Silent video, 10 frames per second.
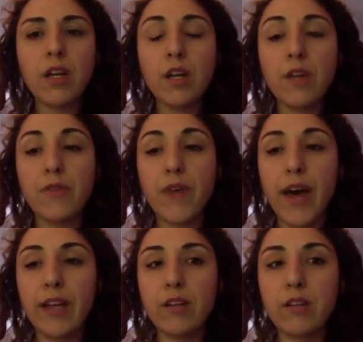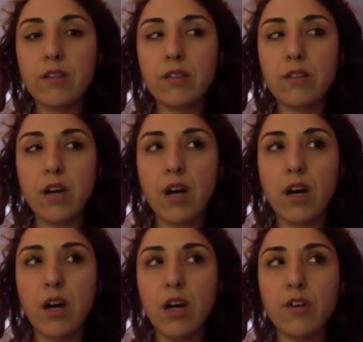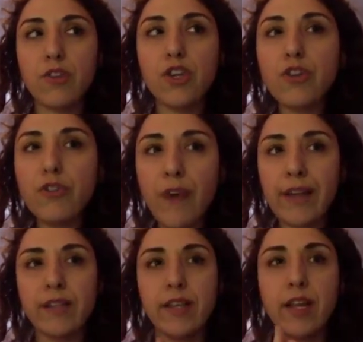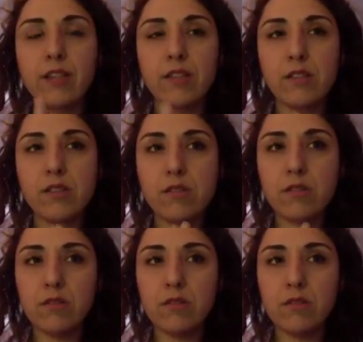that you'll find that it's,